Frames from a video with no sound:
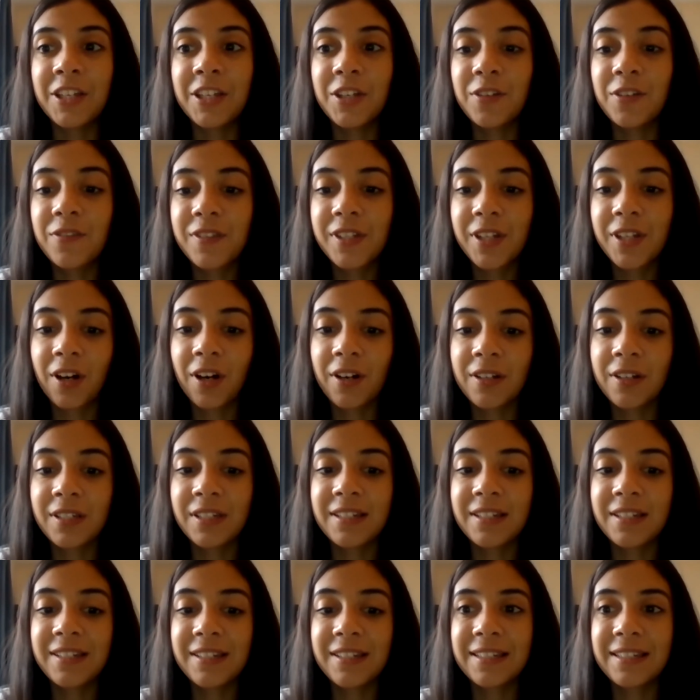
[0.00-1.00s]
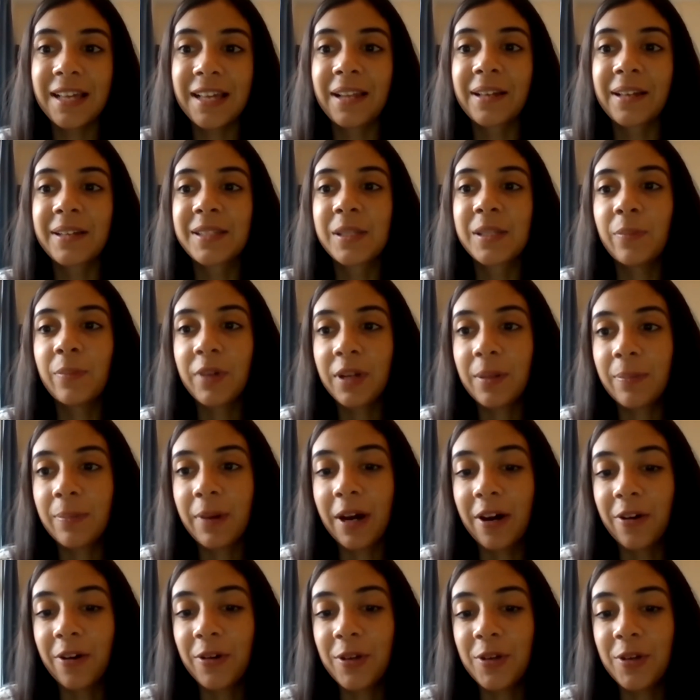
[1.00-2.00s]
you started telling us a bit
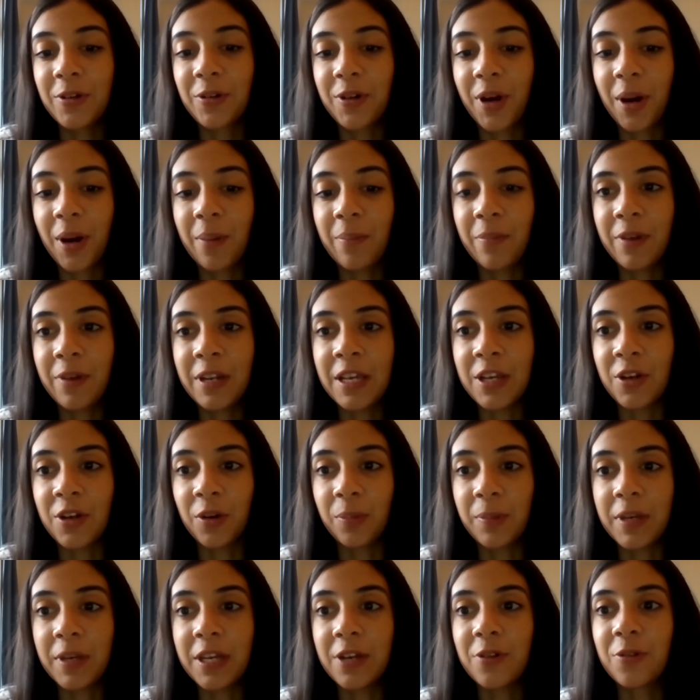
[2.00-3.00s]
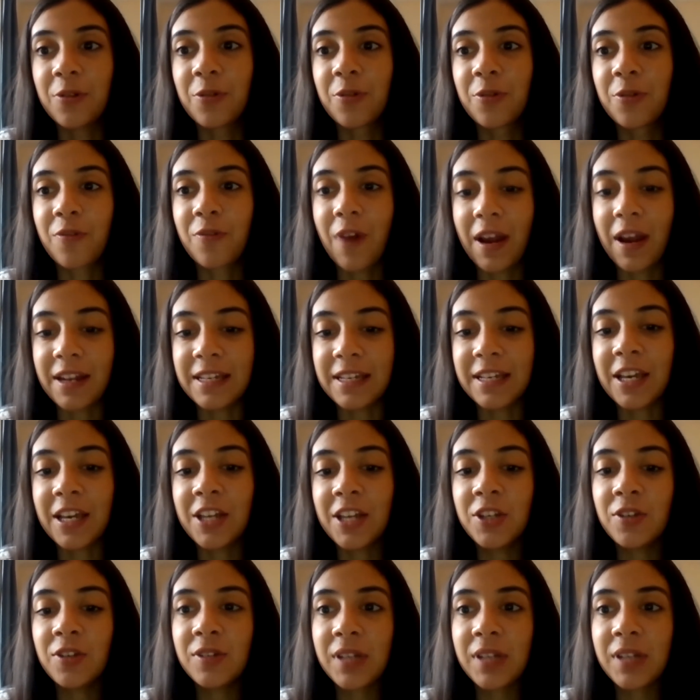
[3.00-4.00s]
about your company, Yoppie, already. Can
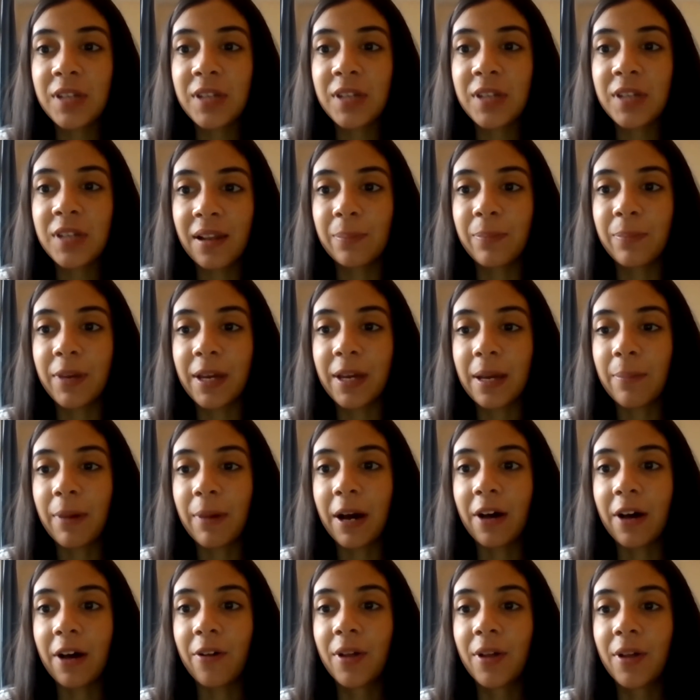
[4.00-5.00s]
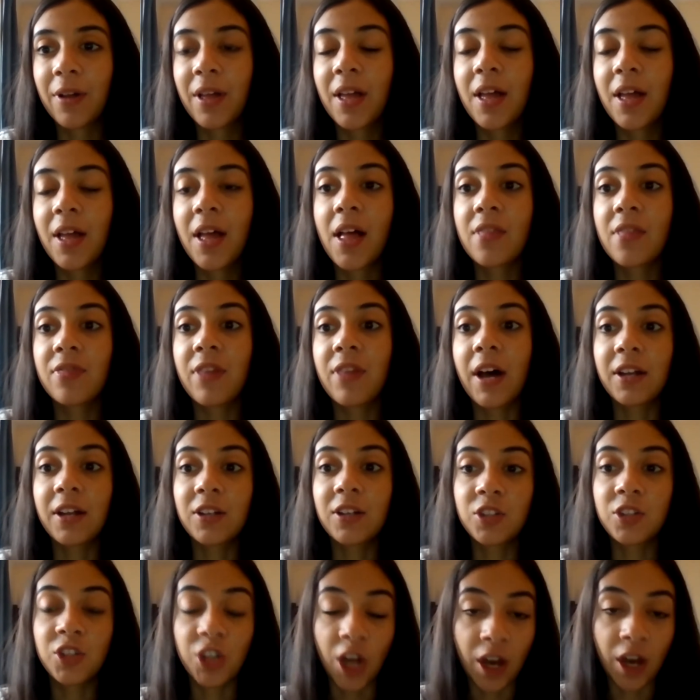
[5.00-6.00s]
you tell us a bit about that
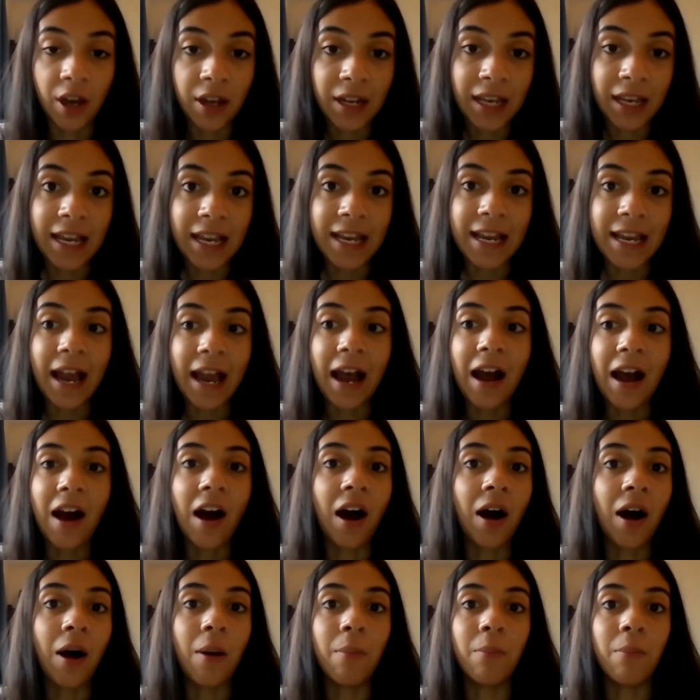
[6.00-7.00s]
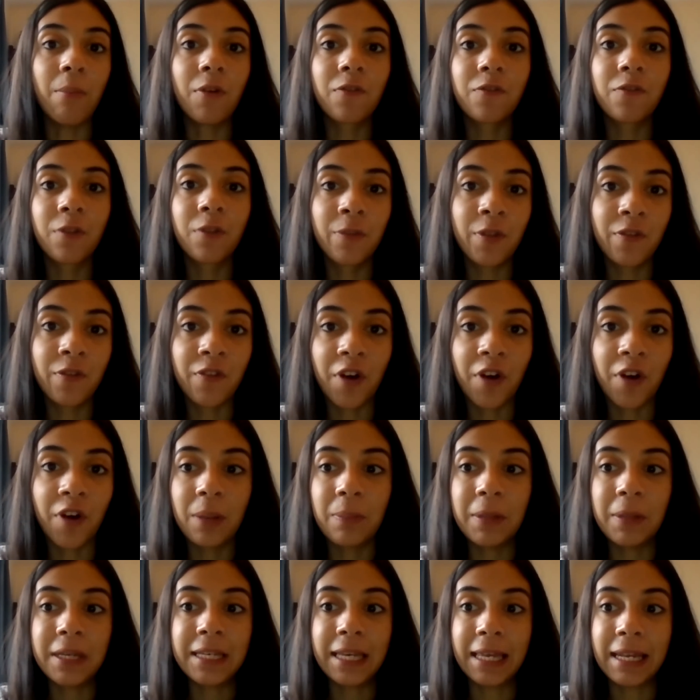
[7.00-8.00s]
journey from the very
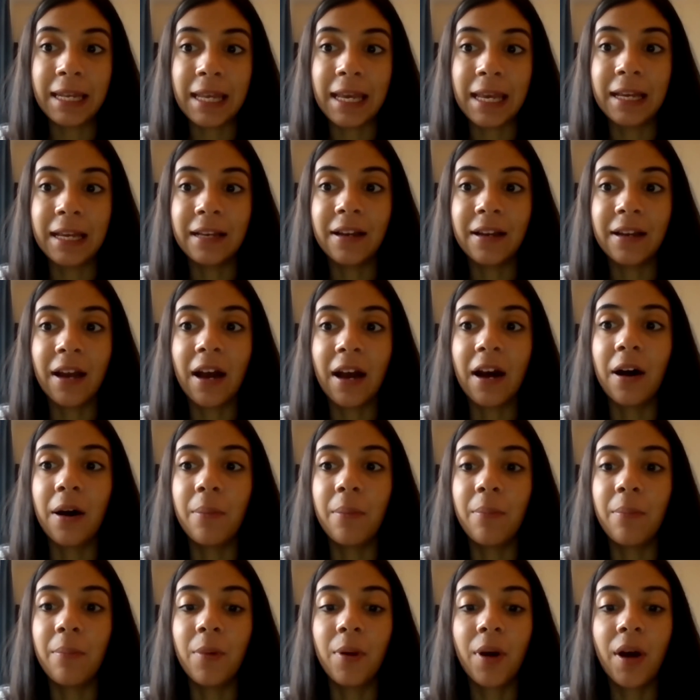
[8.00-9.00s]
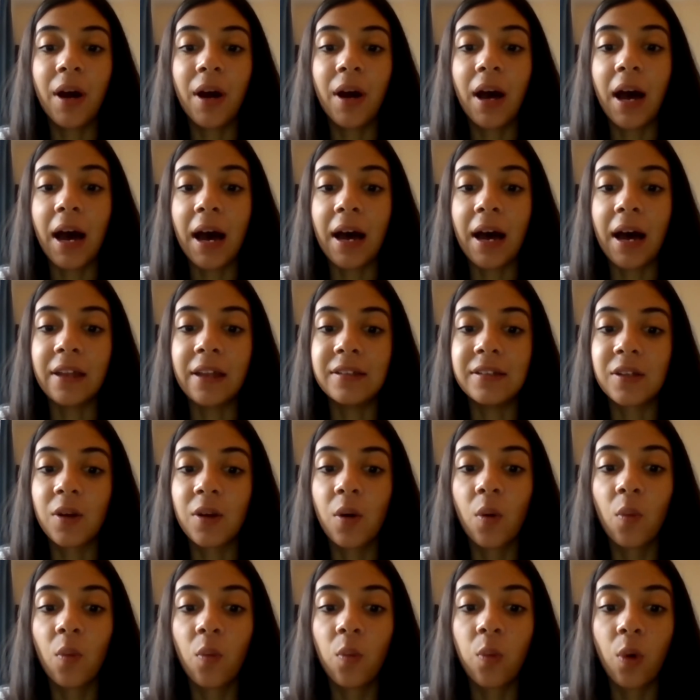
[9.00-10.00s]
beginning and
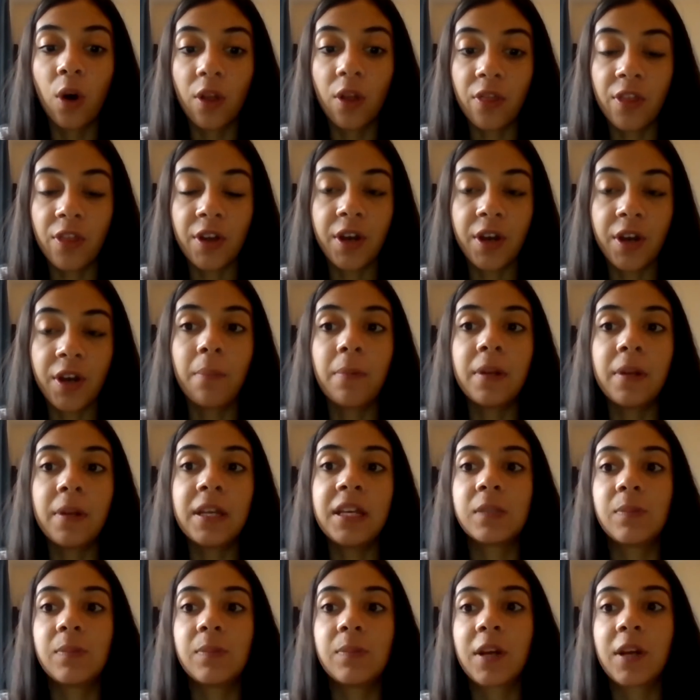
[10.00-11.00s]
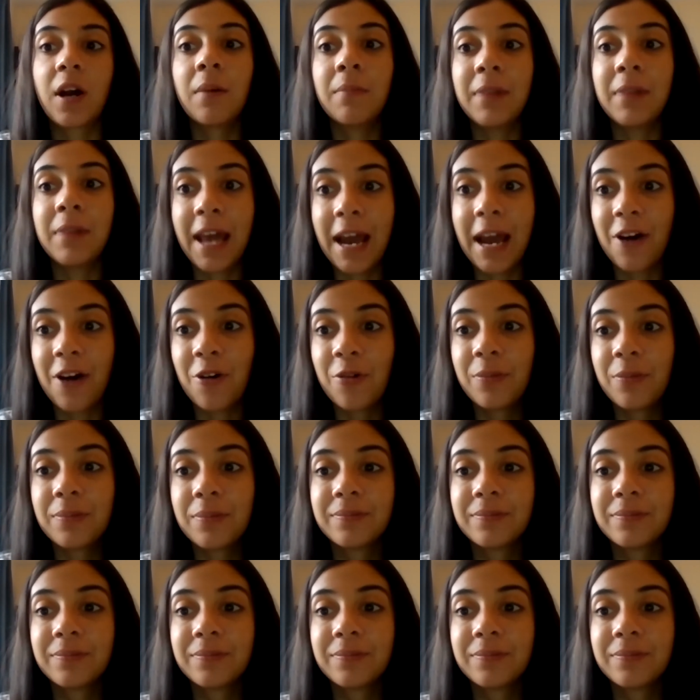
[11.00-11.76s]
what the company has become now?